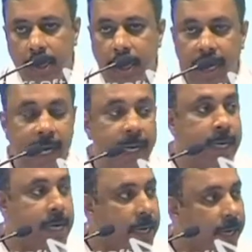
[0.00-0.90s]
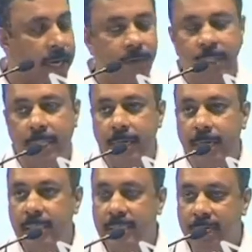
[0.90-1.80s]
creating a connect with the
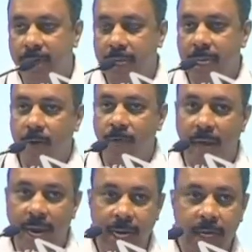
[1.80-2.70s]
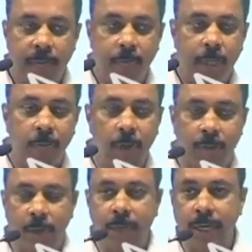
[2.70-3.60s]
industry, we invite people
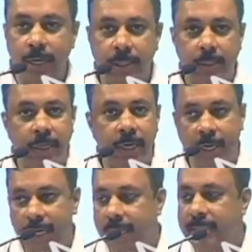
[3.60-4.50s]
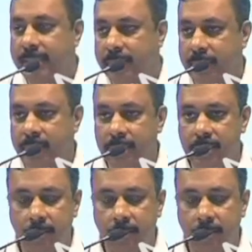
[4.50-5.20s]
from the industry and take sessions.